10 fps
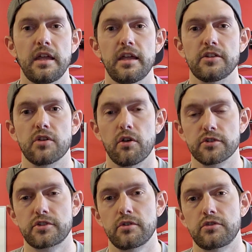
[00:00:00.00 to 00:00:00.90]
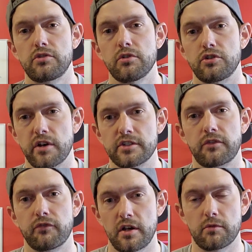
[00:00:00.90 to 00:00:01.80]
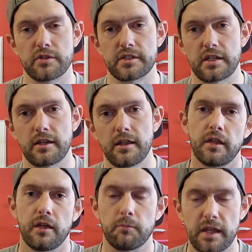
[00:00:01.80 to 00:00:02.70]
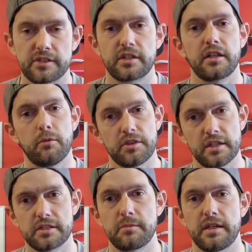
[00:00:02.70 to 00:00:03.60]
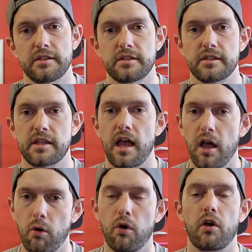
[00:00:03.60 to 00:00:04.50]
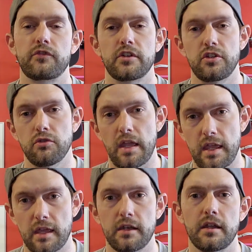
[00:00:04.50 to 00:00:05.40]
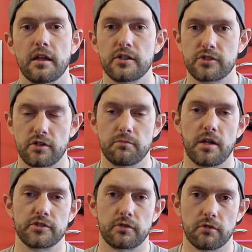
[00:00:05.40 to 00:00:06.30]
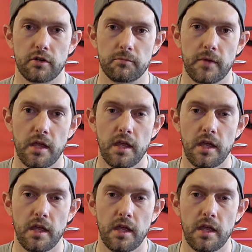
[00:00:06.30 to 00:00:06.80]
is also to address frequency. And basically what this means is how often you hit a certain muscle group.